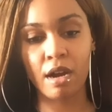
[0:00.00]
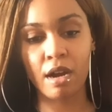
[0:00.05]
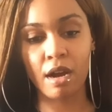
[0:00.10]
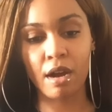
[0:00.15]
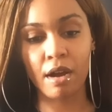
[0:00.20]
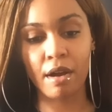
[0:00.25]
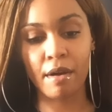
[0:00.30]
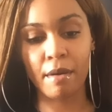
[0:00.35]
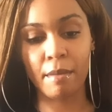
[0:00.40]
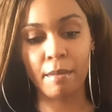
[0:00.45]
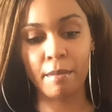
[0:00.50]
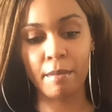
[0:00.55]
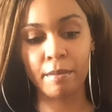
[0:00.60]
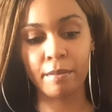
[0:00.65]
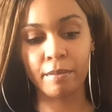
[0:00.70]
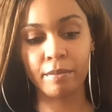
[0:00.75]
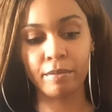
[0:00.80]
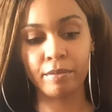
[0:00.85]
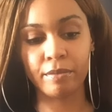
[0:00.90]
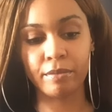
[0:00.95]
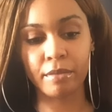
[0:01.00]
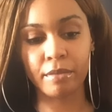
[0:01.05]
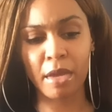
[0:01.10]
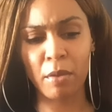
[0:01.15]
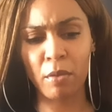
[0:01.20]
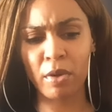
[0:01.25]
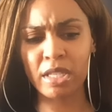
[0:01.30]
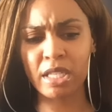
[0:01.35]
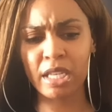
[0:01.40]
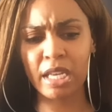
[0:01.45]
um, and
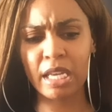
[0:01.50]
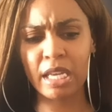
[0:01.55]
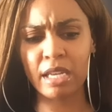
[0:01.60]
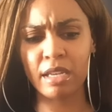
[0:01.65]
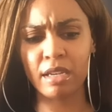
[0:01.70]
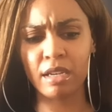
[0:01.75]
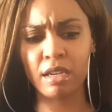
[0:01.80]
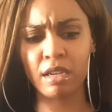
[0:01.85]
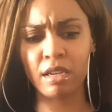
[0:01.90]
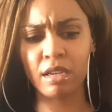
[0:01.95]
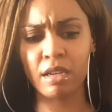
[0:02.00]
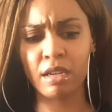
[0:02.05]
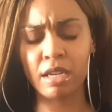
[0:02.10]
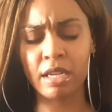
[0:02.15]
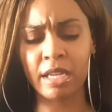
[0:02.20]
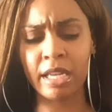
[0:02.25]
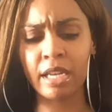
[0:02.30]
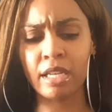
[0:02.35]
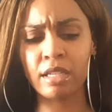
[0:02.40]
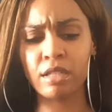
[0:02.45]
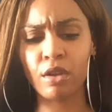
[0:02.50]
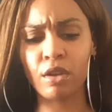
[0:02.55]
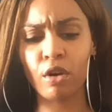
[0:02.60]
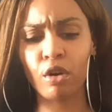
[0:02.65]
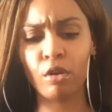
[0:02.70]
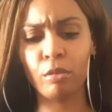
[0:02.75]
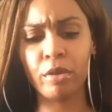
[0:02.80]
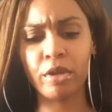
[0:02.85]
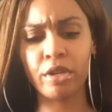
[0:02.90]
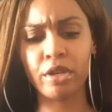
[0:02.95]
once again, needing to
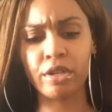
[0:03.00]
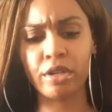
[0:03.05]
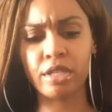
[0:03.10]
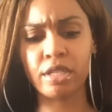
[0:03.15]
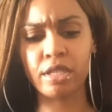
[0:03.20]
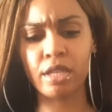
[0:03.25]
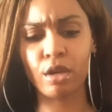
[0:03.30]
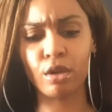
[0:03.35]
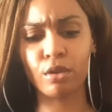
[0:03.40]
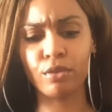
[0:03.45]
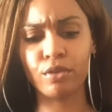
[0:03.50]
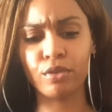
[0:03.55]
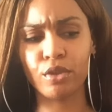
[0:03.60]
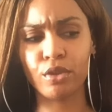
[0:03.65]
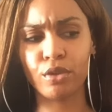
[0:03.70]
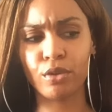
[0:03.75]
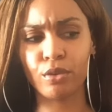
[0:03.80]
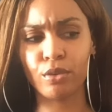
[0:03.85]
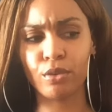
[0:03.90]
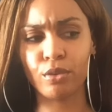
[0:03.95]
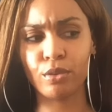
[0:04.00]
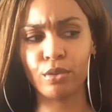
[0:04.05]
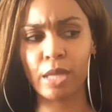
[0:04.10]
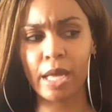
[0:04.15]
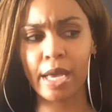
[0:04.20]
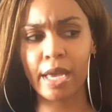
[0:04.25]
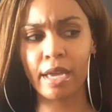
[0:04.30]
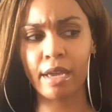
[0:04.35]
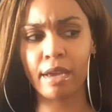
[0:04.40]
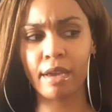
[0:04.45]
open yourself to
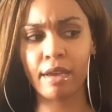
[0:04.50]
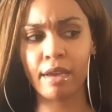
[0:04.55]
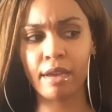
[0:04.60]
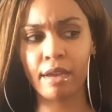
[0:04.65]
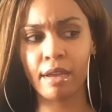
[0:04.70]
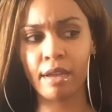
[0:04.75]
like